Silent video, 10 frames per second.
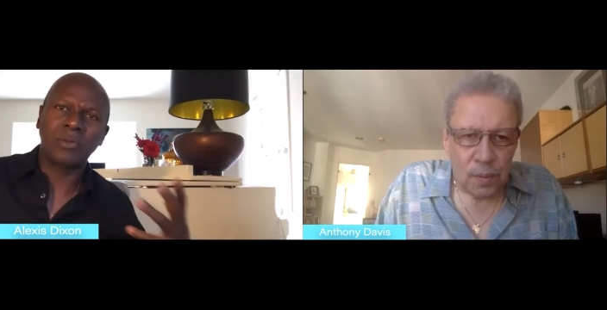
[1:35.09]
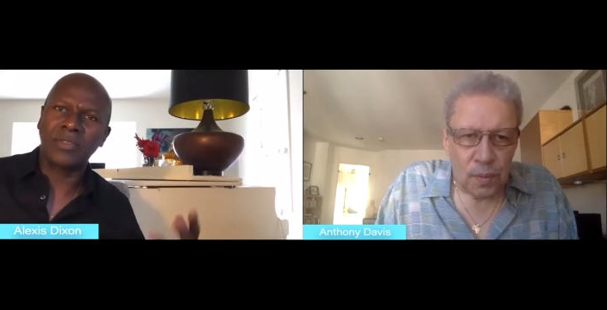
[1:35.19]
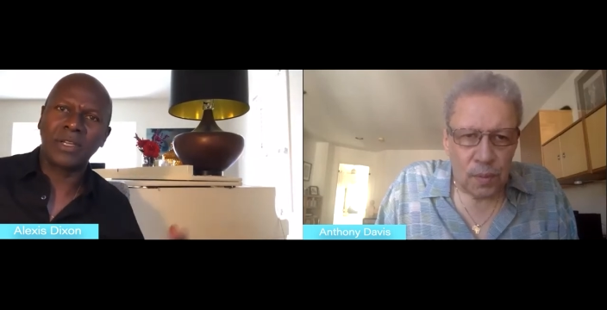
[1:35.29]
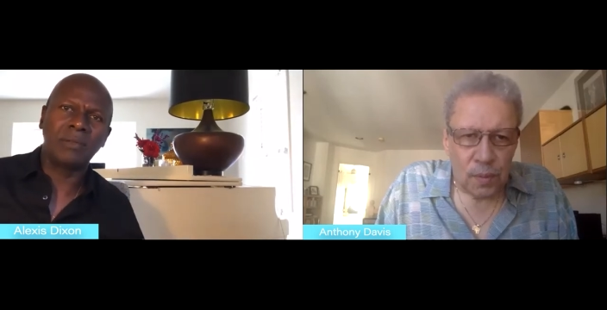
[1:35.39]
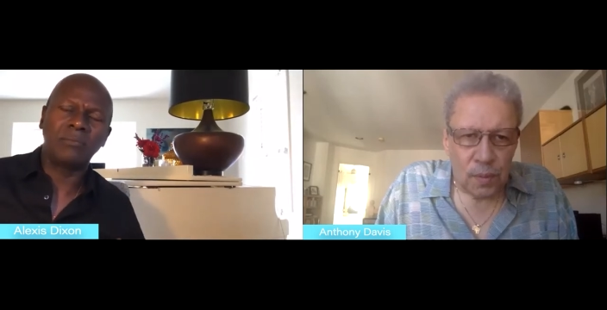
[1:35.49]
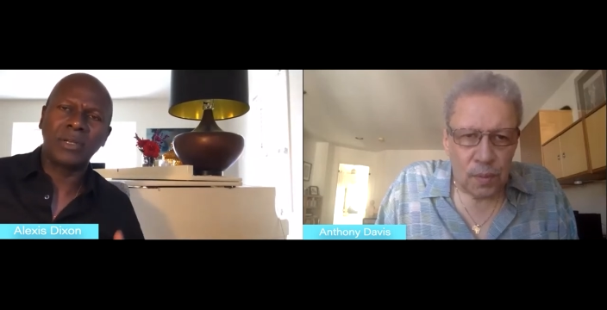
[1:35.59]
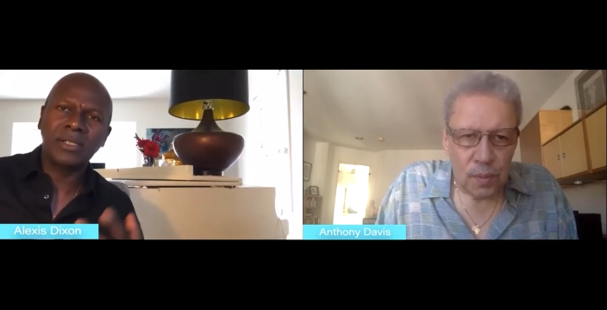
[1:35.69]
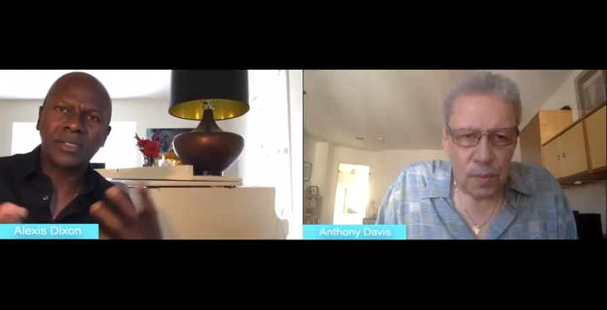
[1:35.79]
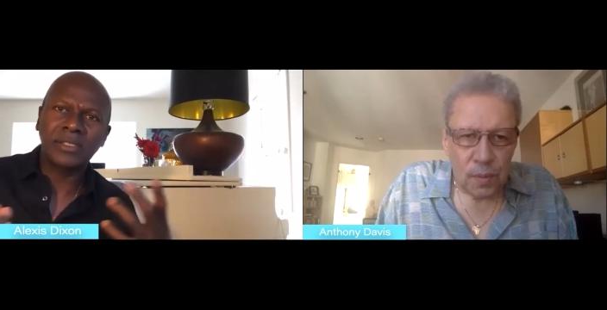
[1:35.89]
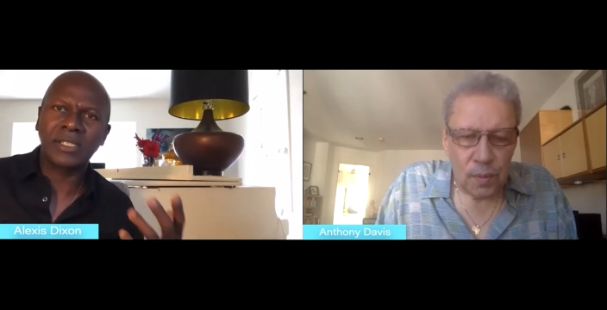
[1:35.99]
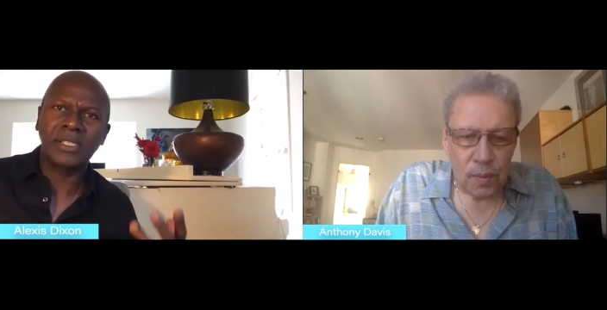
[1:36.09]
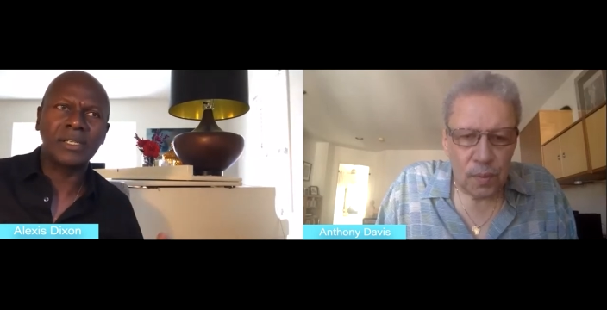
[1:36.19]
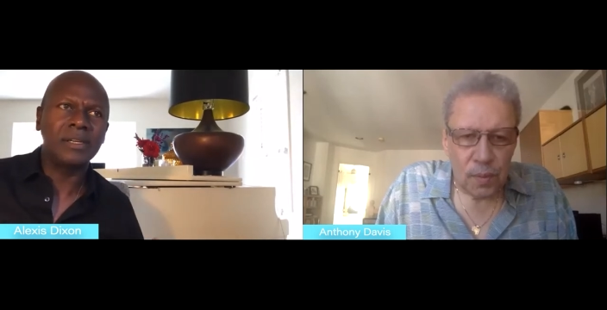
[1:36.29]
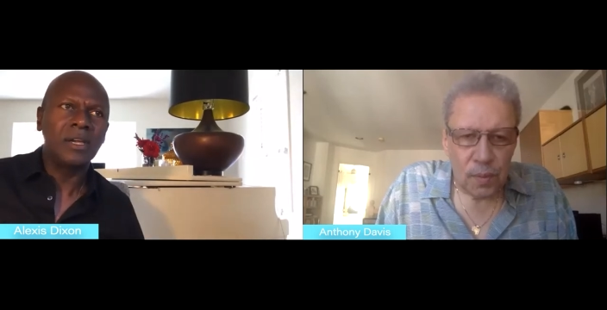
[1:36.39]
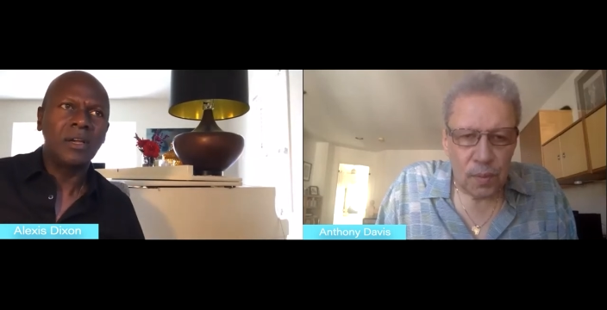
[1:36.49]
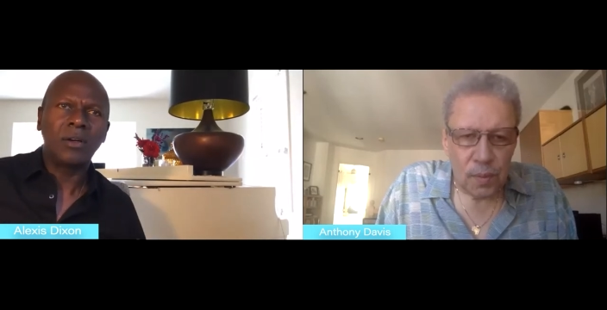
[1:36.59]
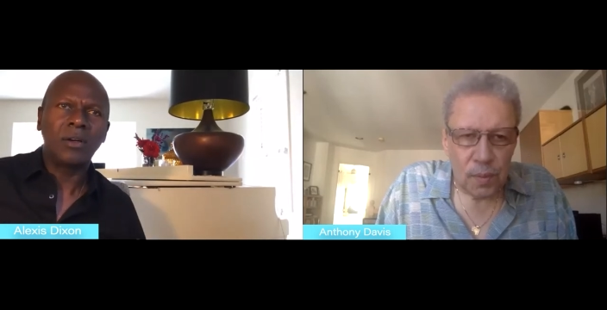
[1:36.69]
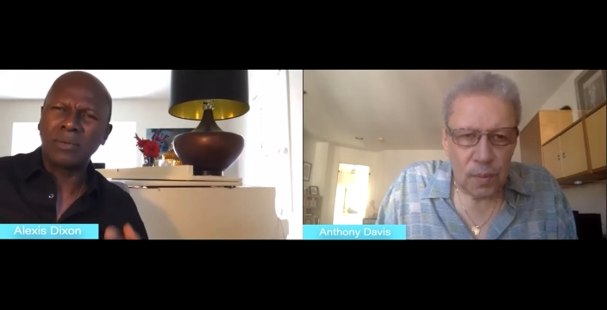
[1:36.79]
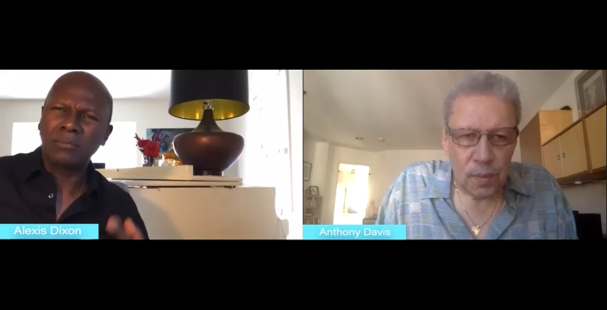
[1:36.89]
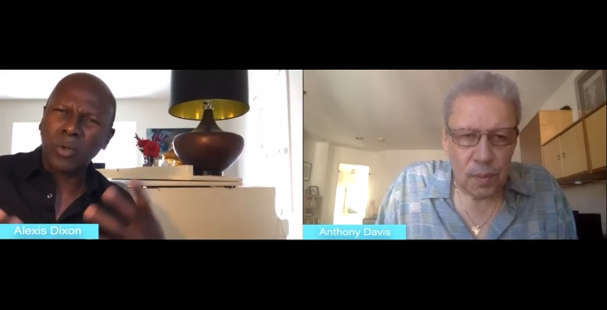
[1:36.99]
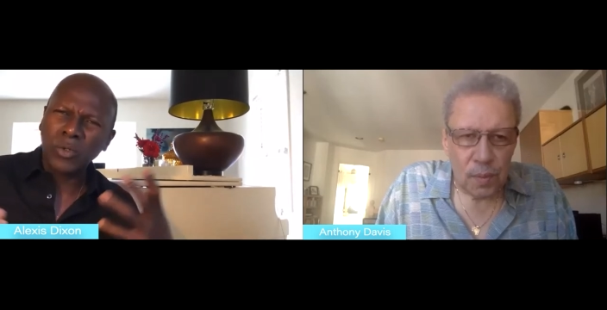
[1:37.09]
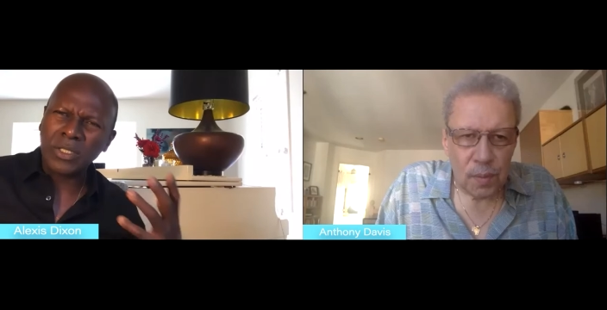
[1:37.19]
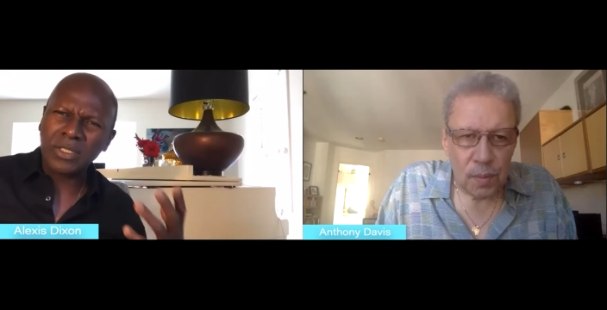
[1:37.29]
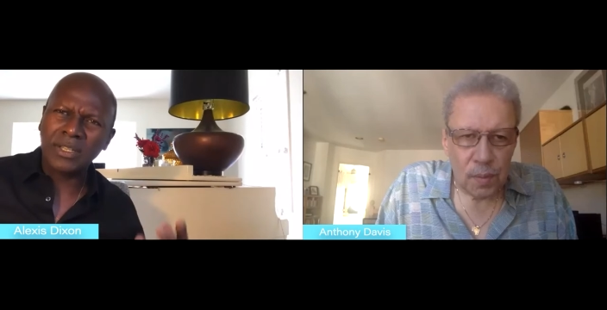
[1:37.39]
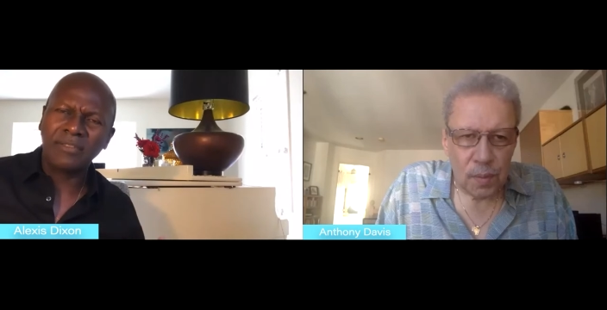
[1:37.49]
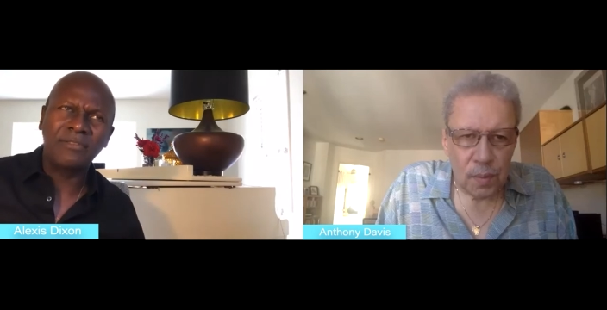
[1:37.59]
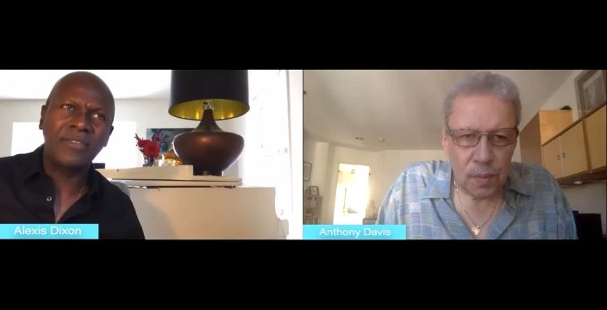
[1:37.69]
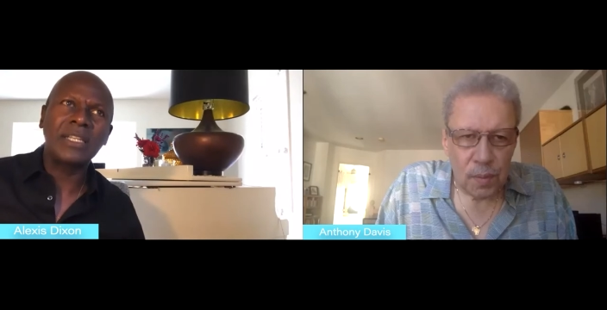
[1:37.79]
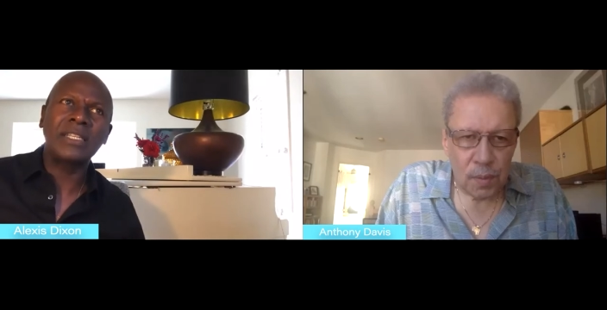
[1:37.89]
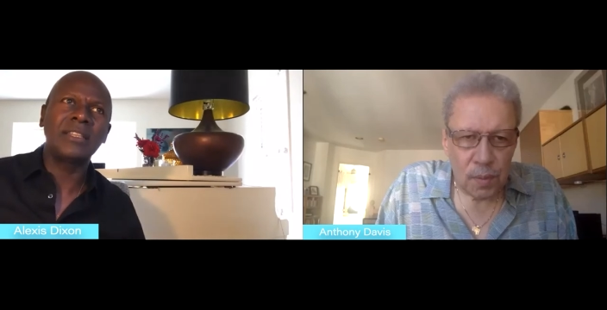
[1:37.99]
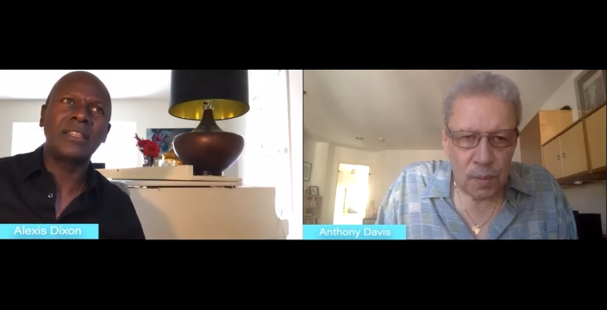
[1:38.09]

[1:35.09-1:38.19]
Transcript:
Speaker 1: of the complexity of the emotions they're feeling